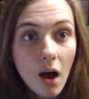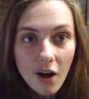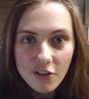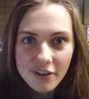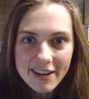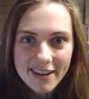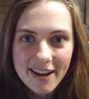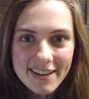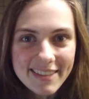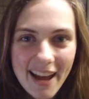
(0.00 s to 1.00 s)
Alright
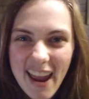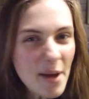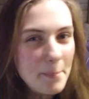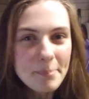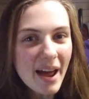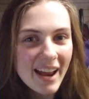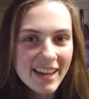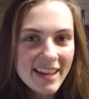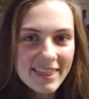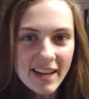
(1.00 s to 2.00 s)
guys, I am
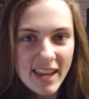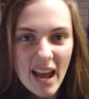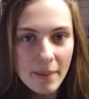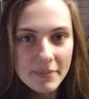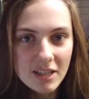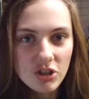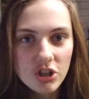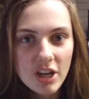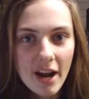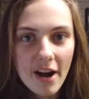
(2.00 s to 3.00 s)
back in the captain's
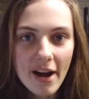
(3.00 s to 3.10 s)
chair